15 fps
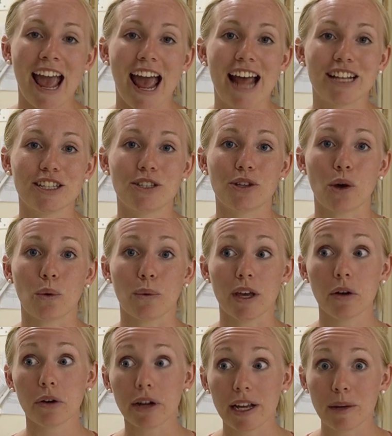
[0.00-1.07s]
And so
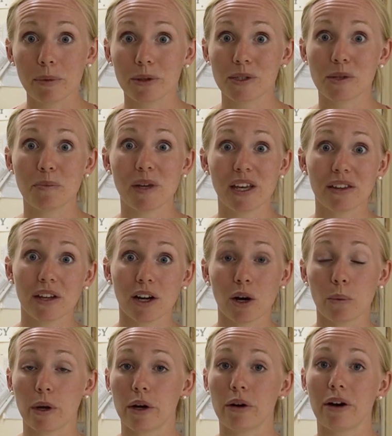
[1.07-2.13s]
we were able to be there,
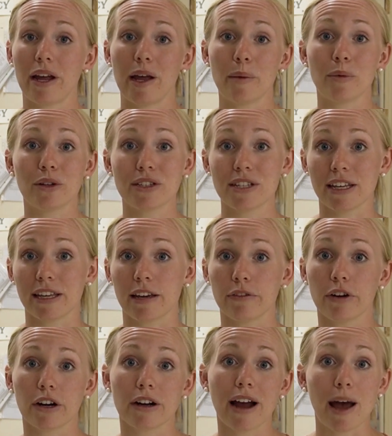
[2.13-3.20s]
we were able to give
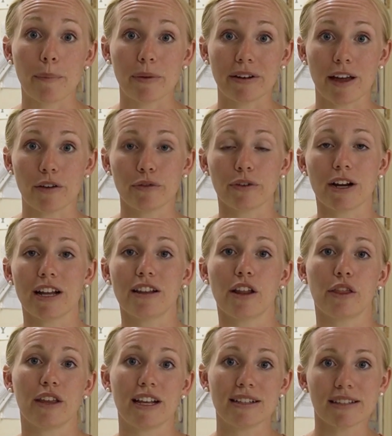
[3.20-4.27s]
her epinephrine, the
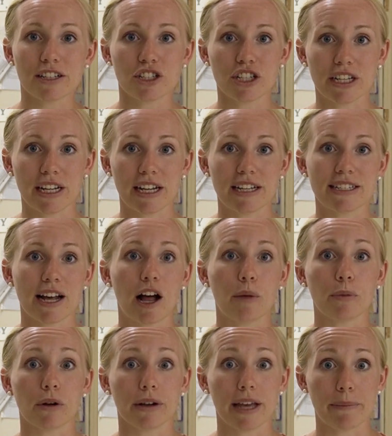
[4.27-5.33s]
things that she needed to help
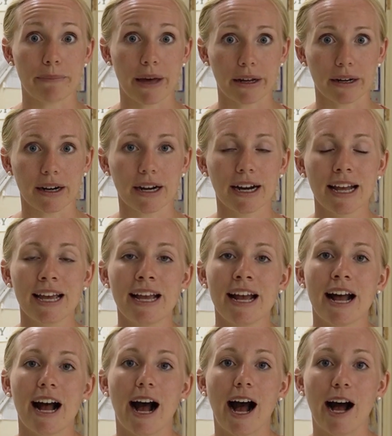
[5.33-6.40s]
her get better.
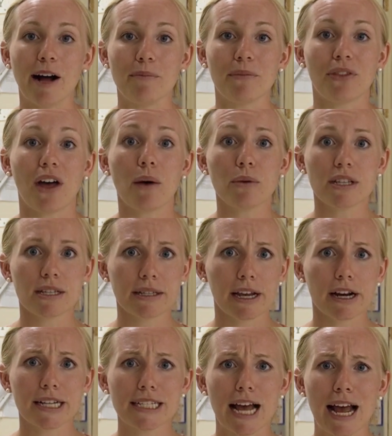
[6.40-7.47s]
But that was a
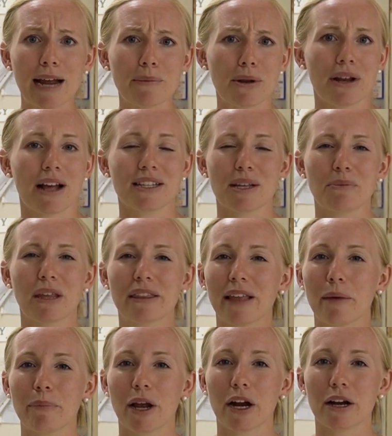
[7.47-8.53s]
scary time and not something
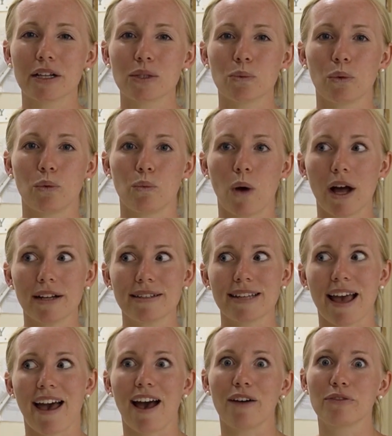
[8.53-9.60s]
that parents would want to
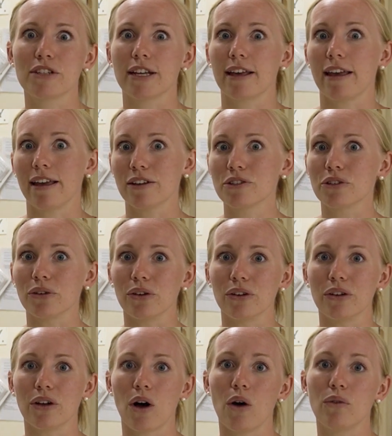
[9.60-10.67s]
have to
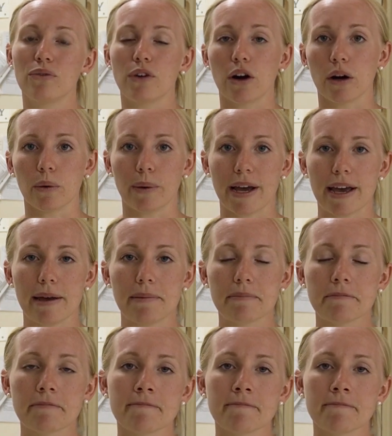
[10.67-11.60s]
handle far away.